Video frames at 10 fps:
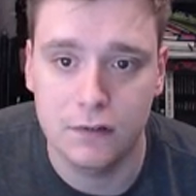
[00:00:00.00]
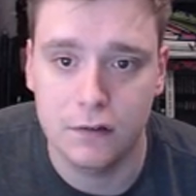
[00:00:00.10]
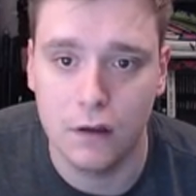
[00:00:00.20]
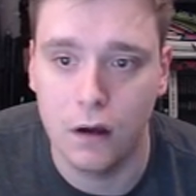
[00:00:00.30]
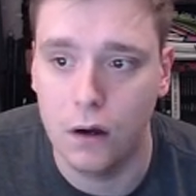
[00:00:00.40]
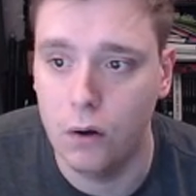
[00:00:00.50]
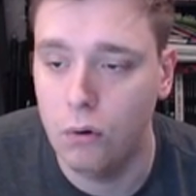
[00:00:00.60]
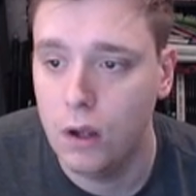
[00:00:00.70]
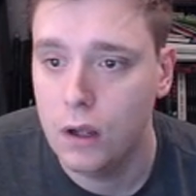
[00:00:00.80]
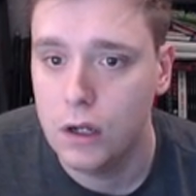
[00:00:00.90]

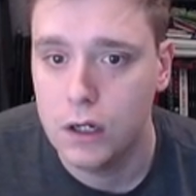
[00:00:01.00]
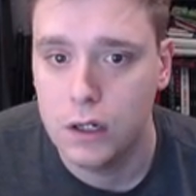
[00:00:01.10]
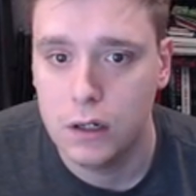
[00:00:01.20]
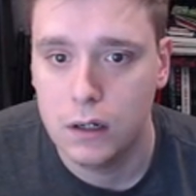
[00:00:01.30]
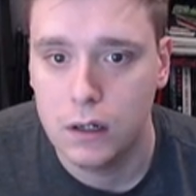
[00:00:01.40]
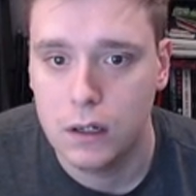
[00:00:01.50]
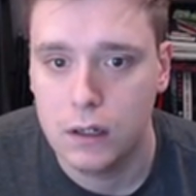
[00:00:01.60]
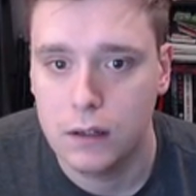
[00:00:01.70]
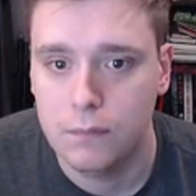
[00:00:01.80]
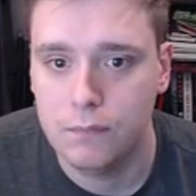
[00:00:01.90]
So
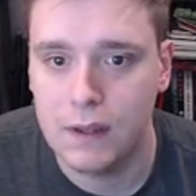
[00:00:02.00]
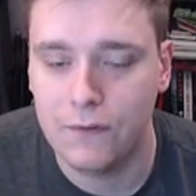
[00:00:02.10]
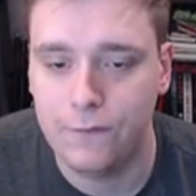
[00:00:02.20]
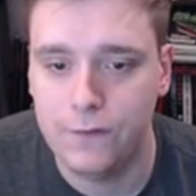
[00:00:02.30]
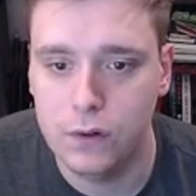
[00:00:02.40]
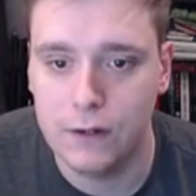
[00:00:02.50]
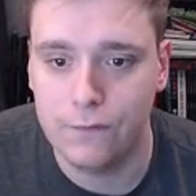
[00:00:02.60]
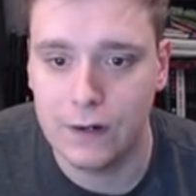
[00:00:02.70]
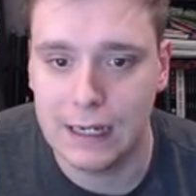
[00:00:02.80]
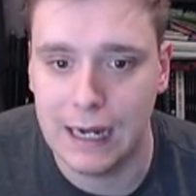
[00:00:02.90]
you have a few
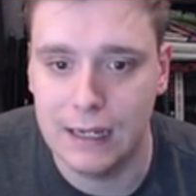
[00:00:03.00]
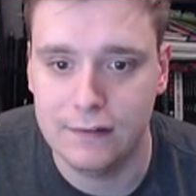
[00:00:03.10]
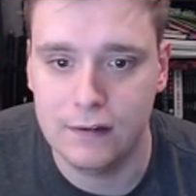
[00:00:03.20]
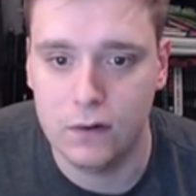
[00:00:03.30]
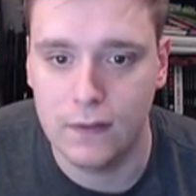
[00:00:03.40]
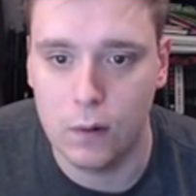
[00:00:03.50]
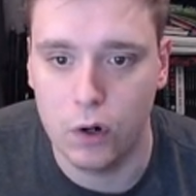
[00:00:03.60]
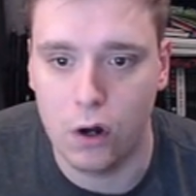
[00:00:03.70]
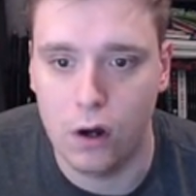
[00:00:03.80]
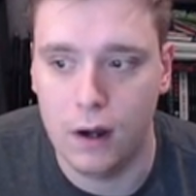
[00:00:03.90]
different guys here that
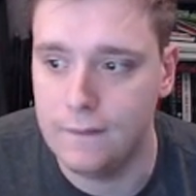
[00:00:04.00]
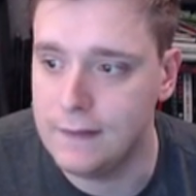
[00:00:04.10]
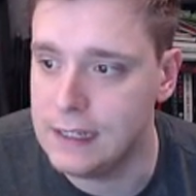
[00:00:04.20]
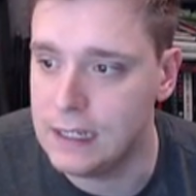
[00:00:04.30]
were on the